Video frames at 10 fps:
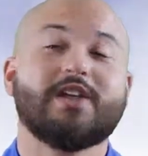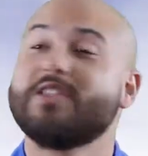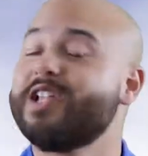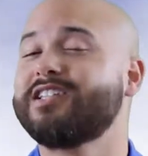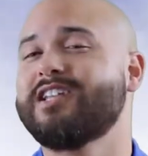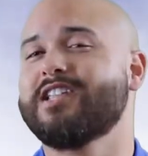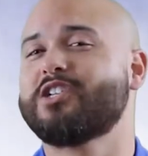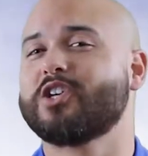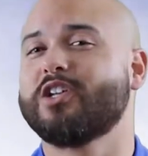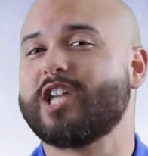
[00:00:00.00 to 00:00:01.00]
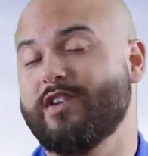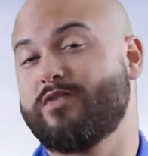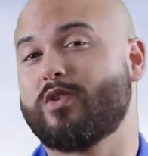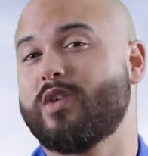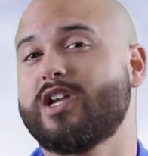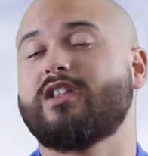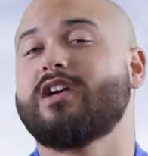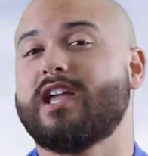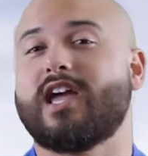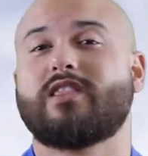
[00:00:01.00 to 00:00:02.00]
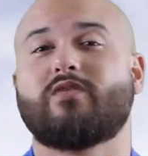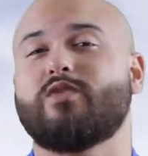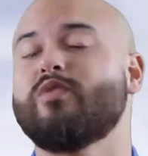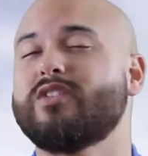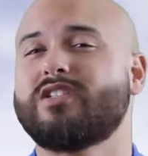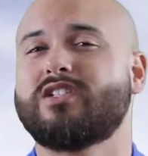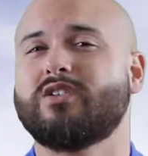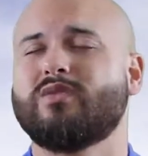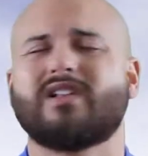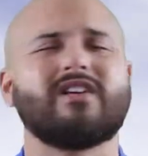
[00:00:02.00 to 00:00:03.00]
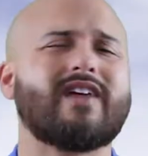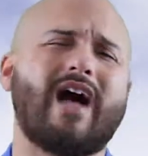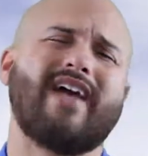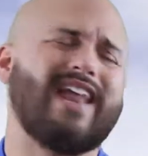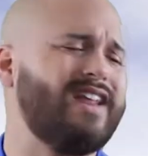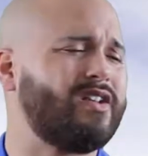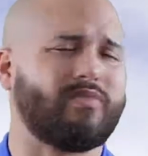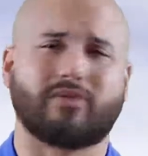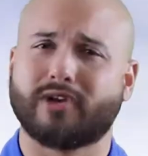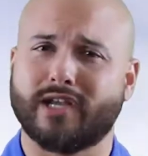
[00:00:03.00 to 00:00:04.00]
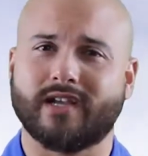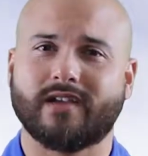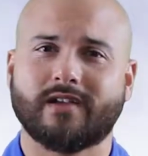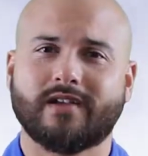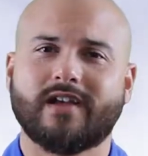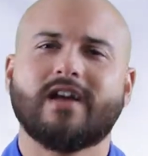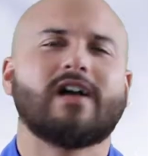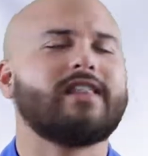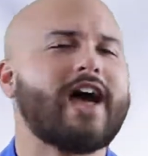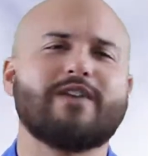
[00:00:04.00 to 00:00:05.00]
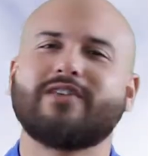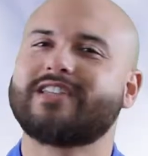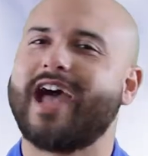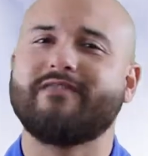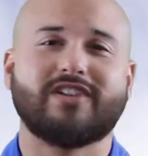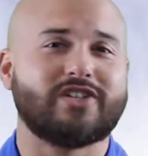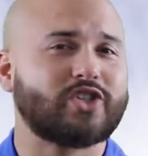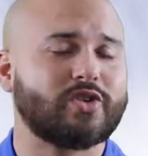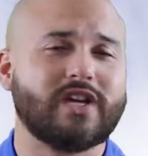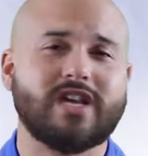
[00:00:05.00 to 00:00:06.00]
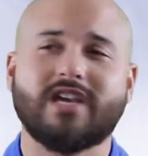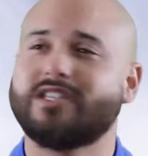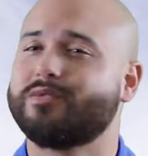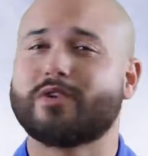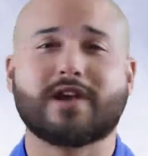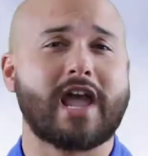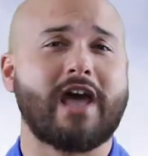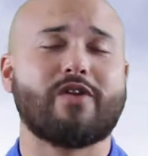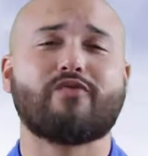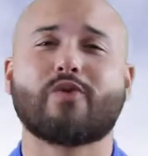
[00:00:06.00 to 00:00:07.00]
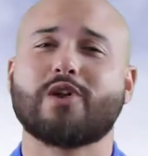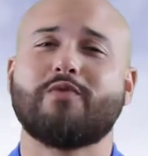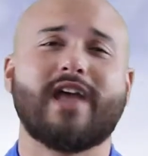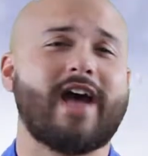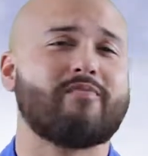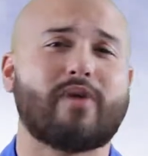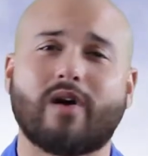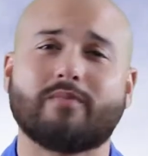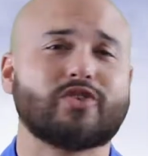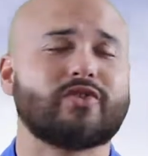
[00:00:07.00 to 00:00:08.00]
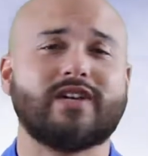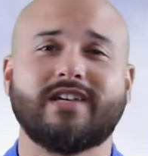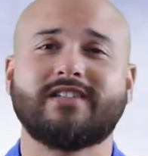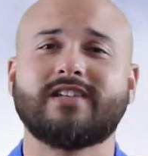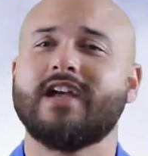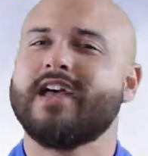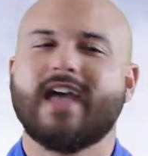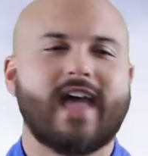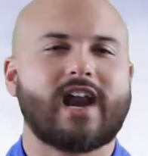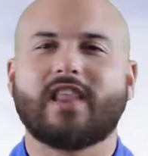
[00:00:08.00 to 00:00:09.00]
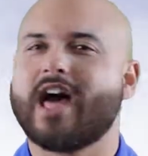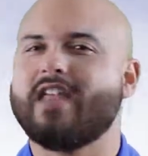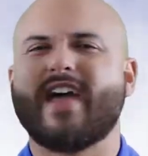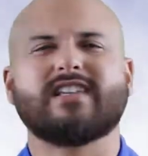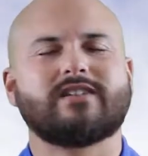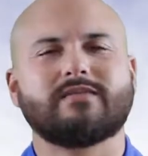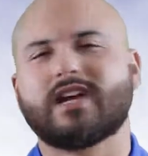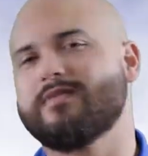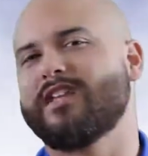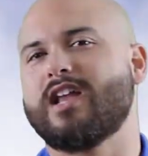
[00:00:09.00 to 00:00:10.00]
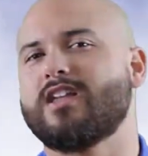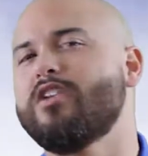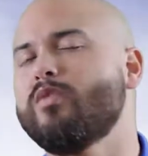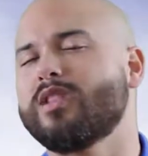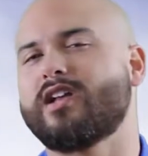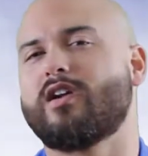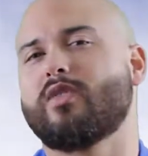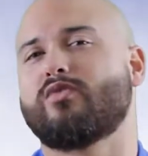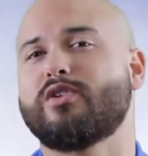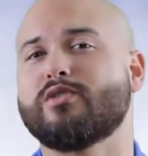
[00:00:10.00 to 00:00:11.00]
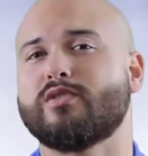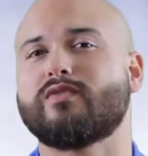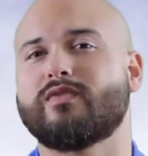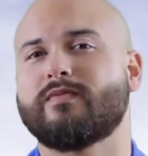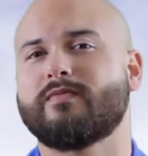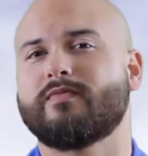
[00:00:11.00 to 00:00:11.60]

The next thing that you're looking for when you're looking at the roof is to clear out any debris. A lot of us have these trees. We're in California, we have palm trees, and a lot of that sometimes can accumulate on the roof.